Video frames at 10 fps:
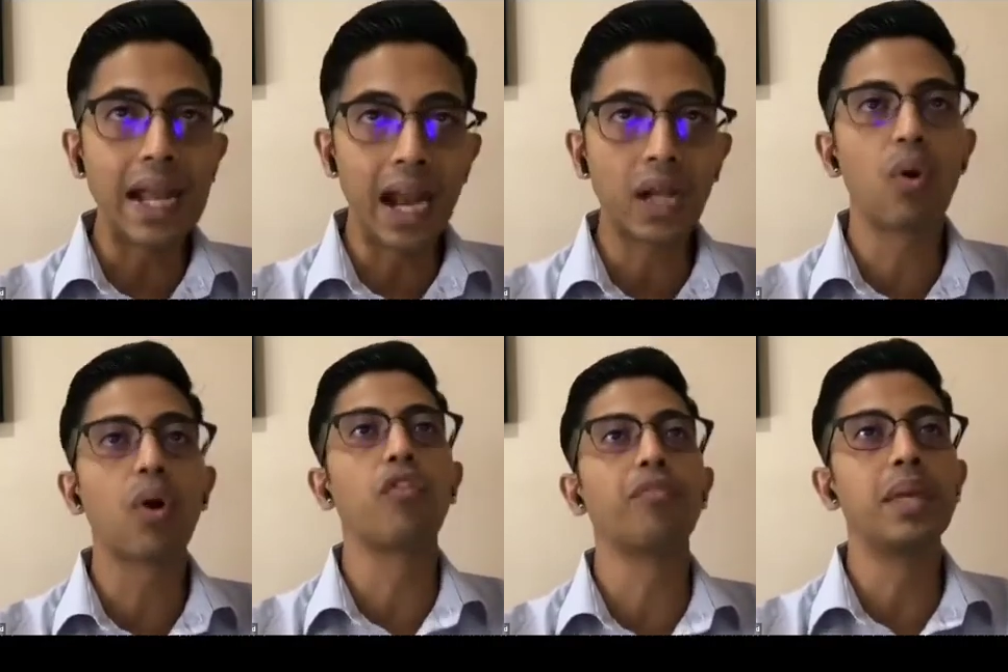network
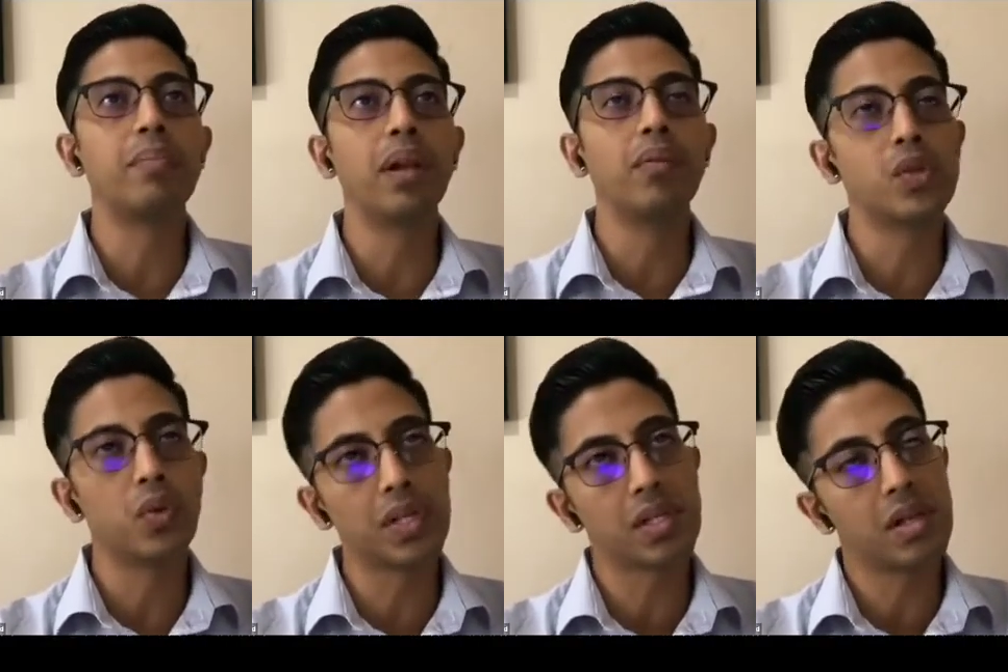of people, which
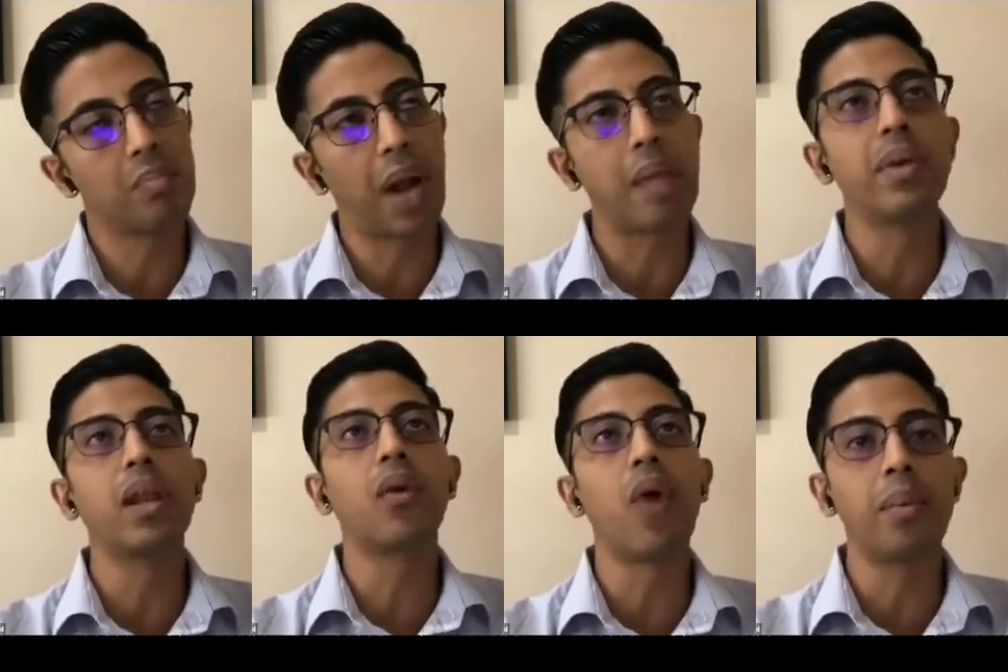was a primary
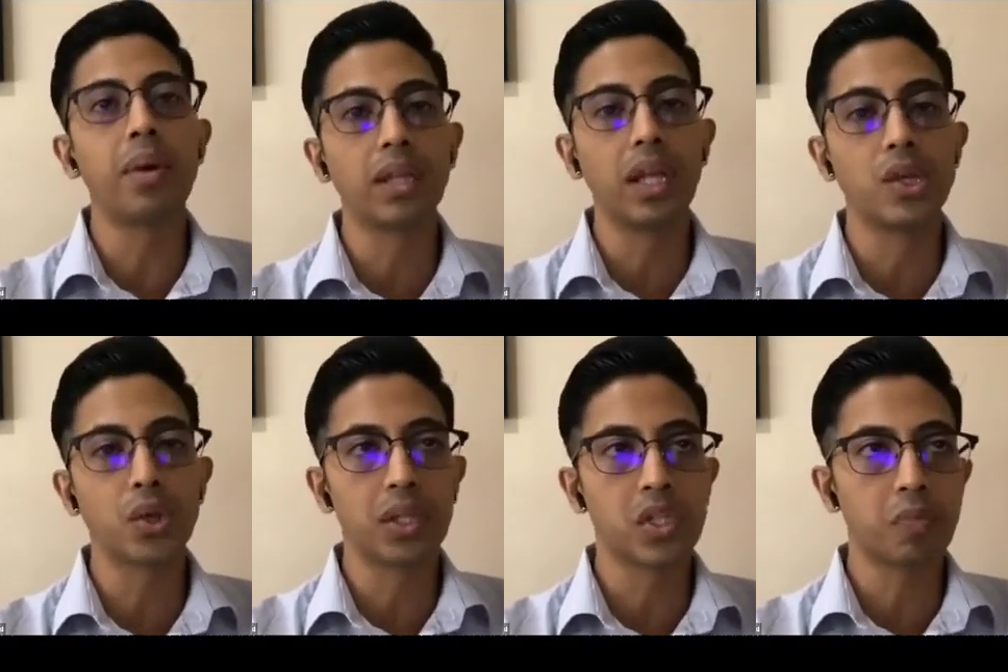requirement in the
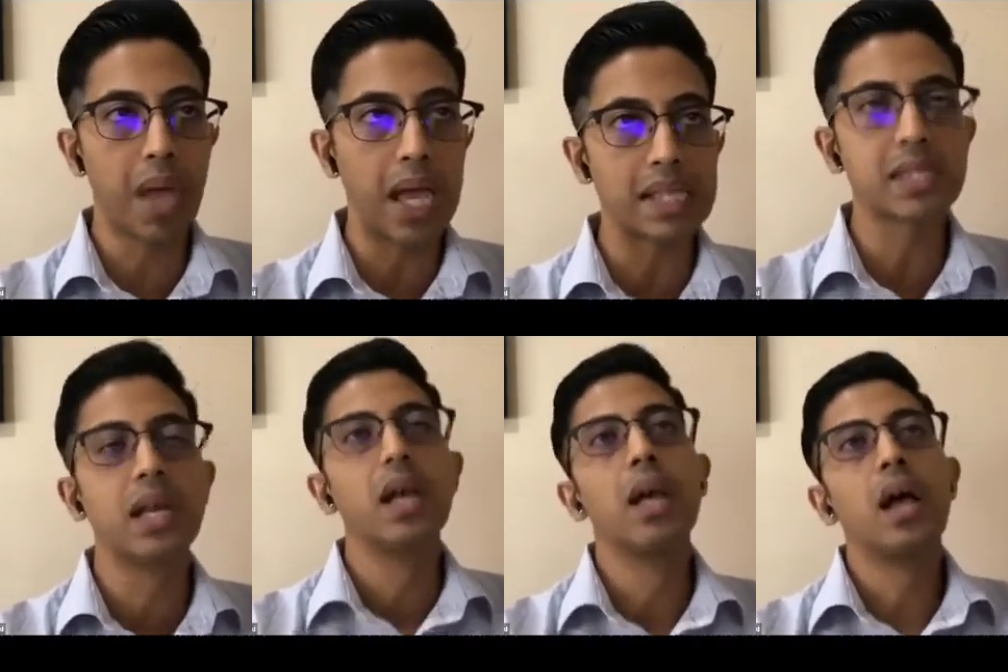insurance space,
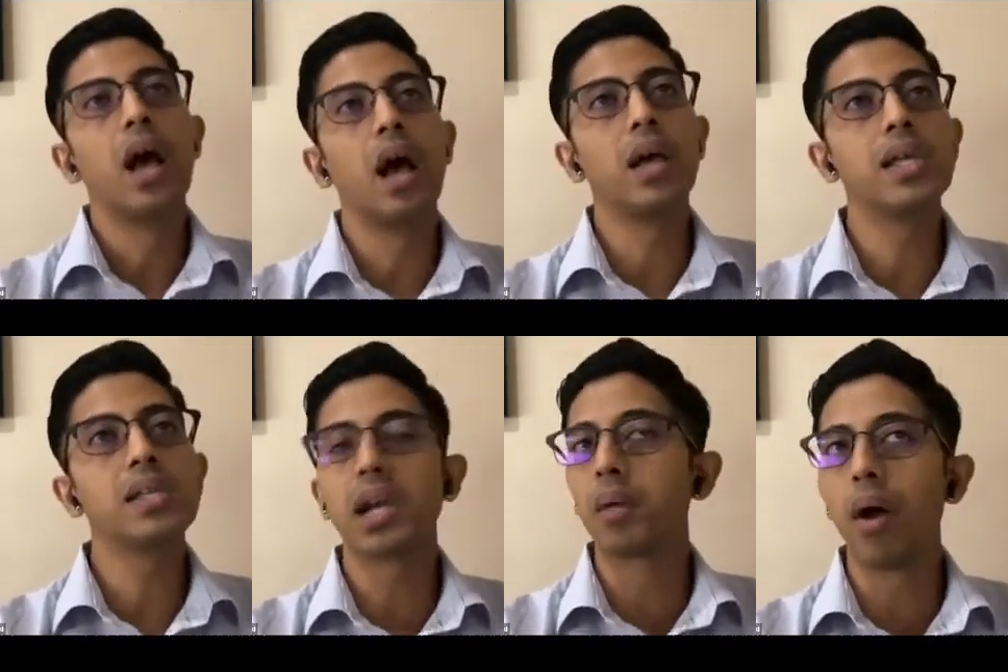he
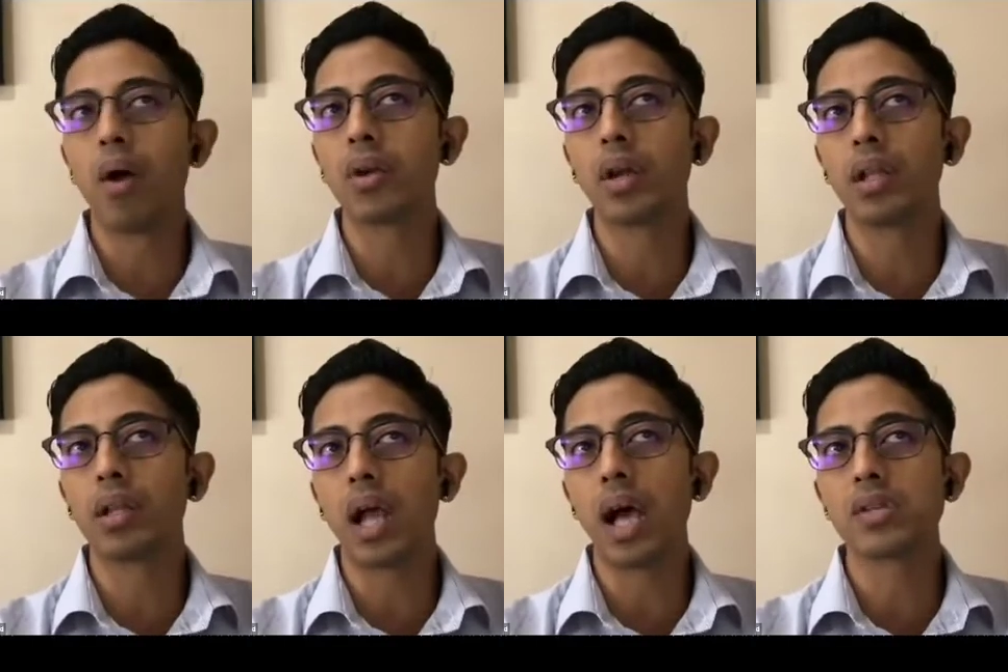set about the
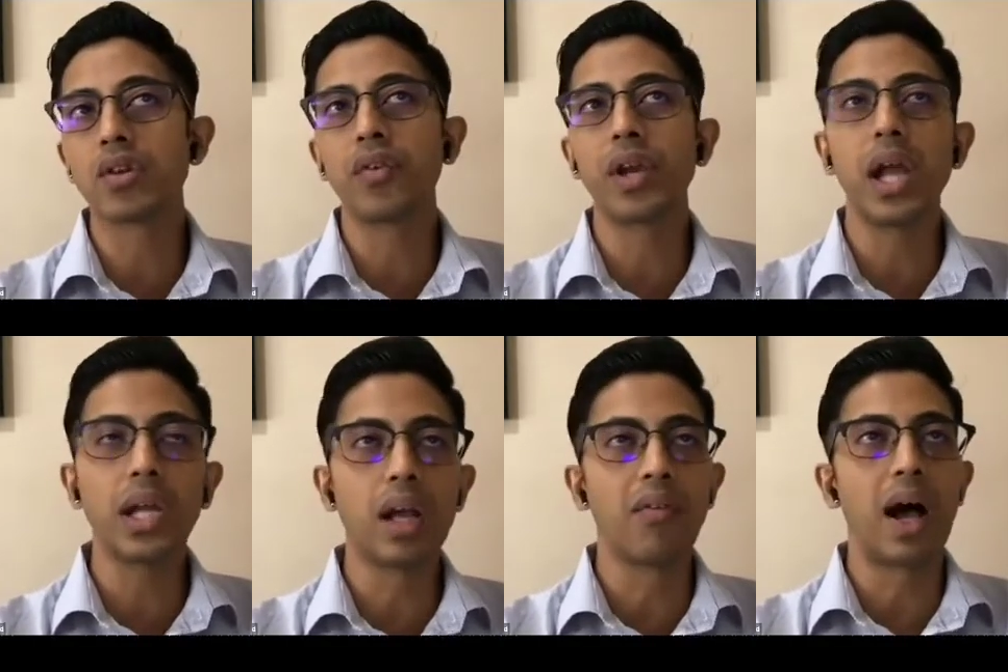task of creating
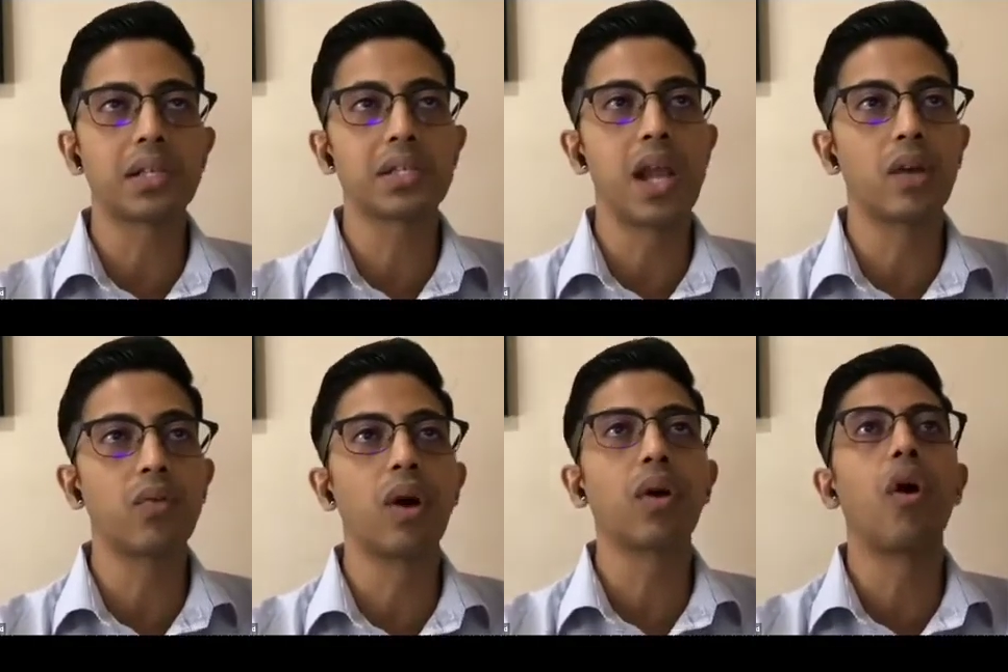a vast
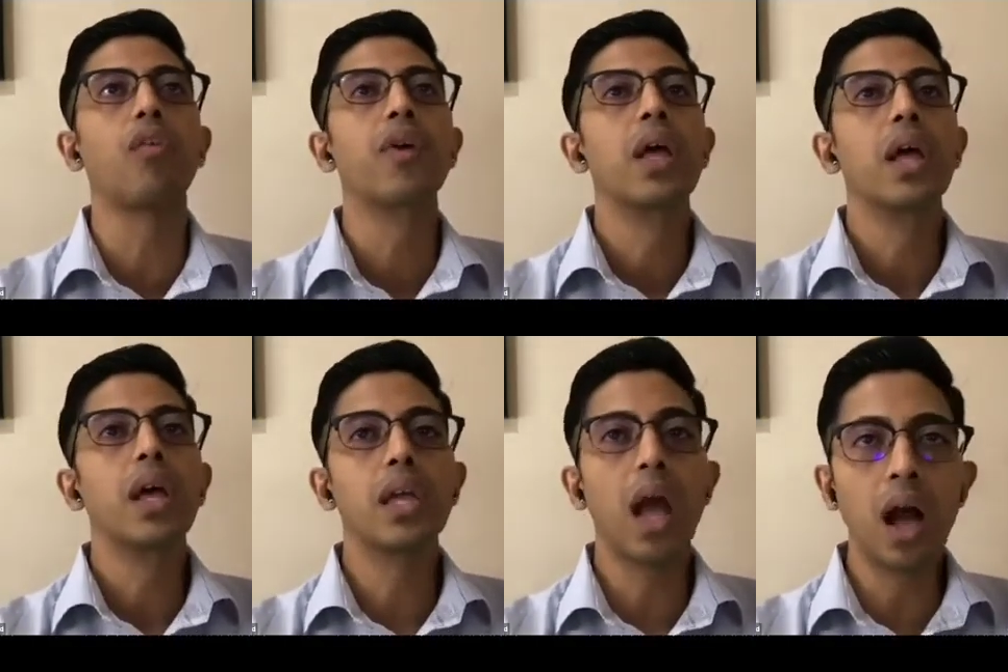network of
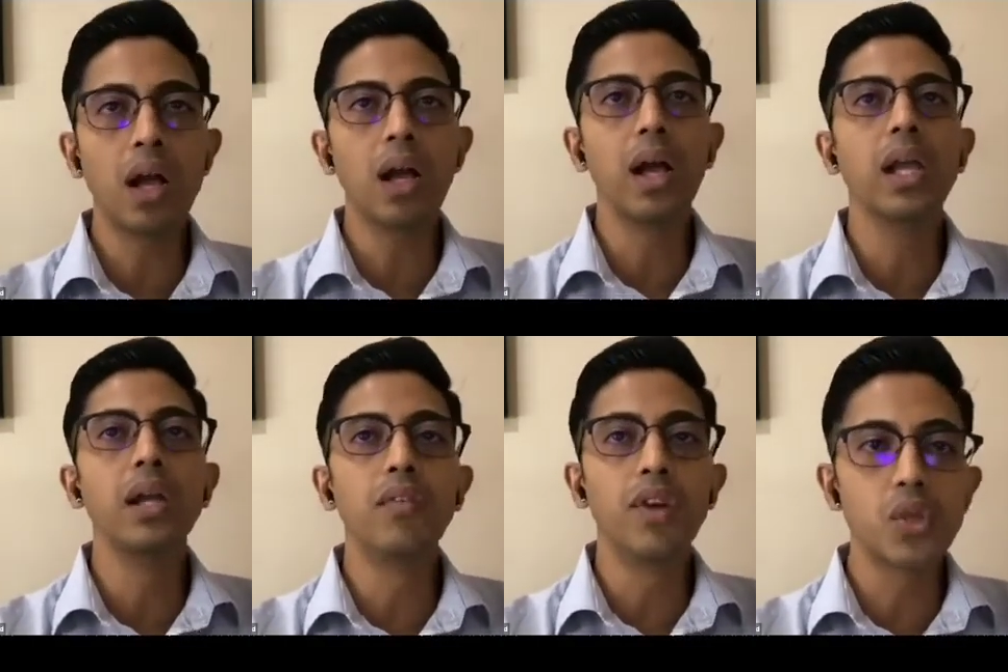young
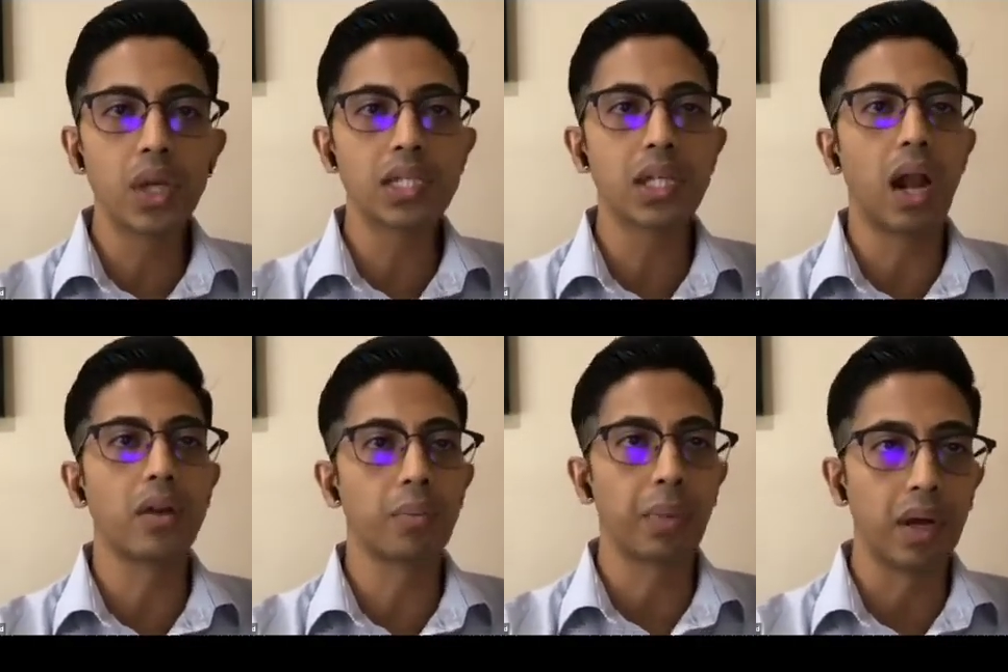individuals and
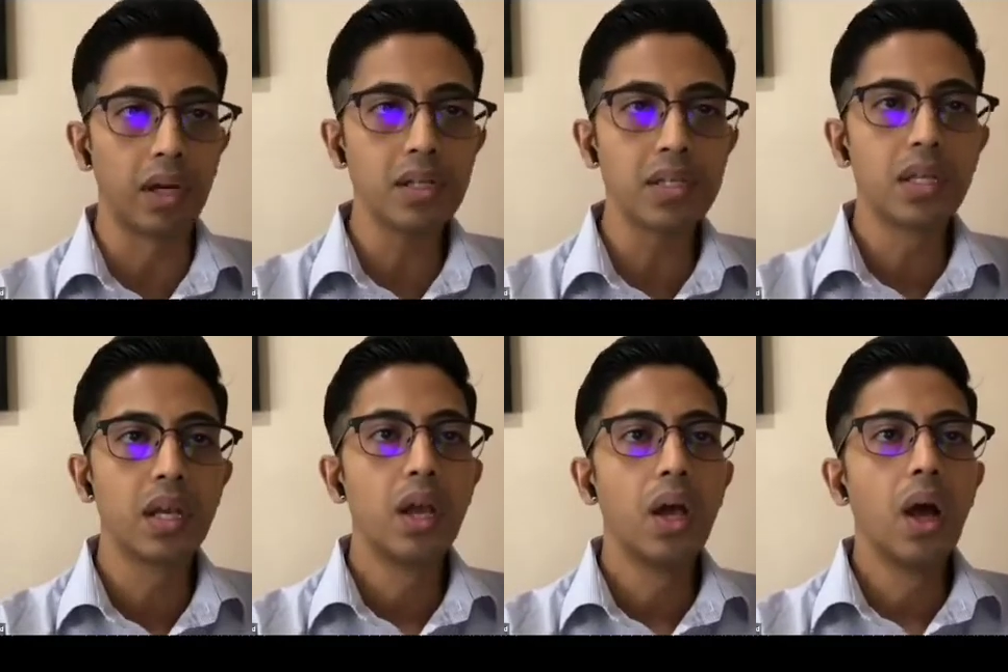entrepreneurs,
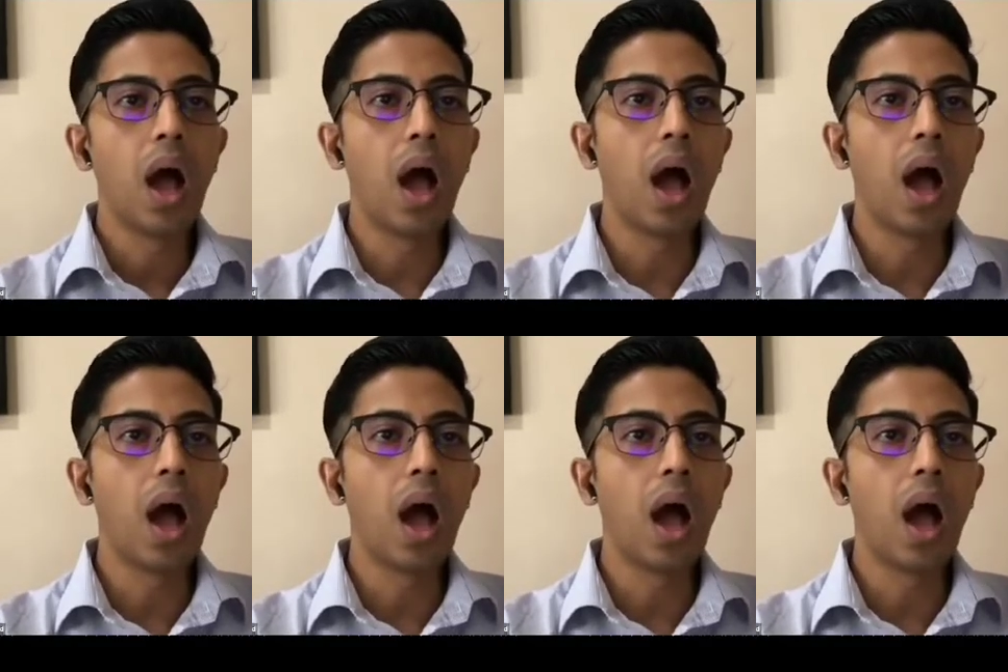who